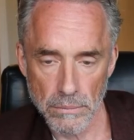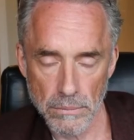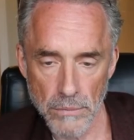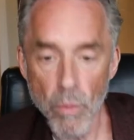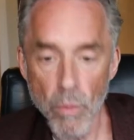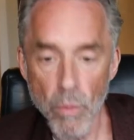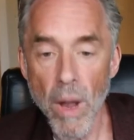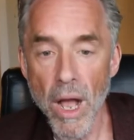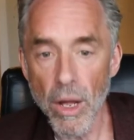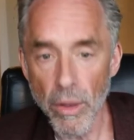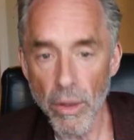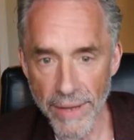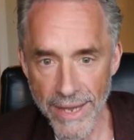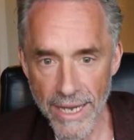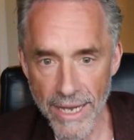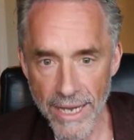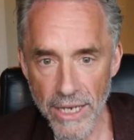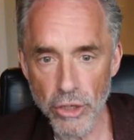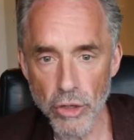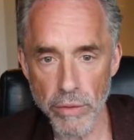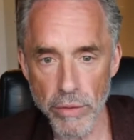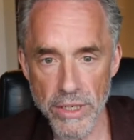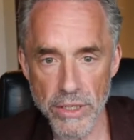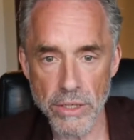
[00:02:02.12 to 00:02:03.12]
Well,
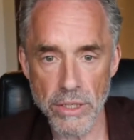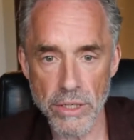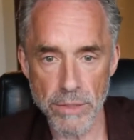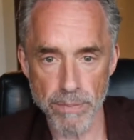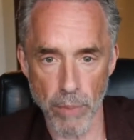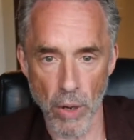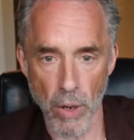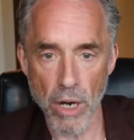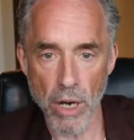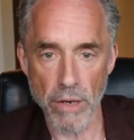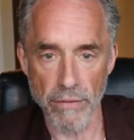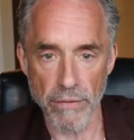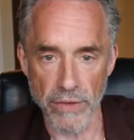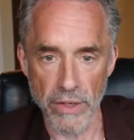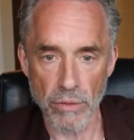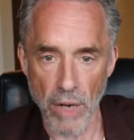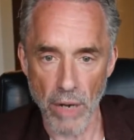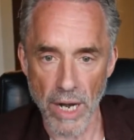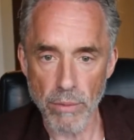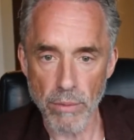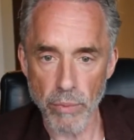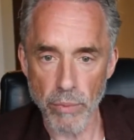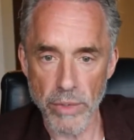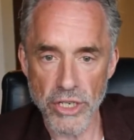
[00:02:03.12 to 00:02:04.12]
ignorance is part of it,
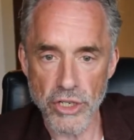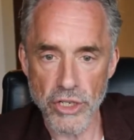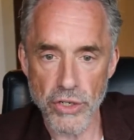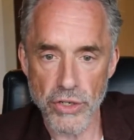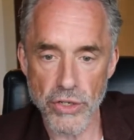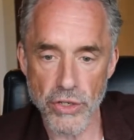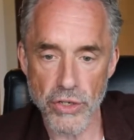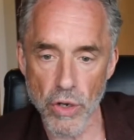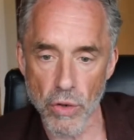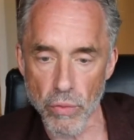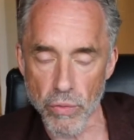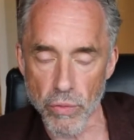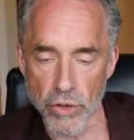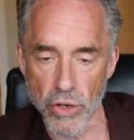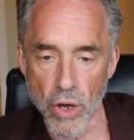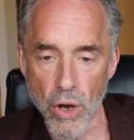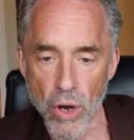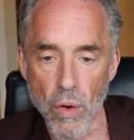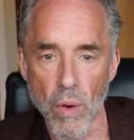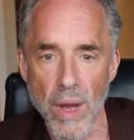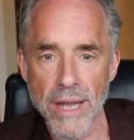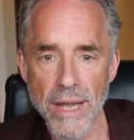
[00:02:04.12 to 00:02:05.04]
right? We just don't know.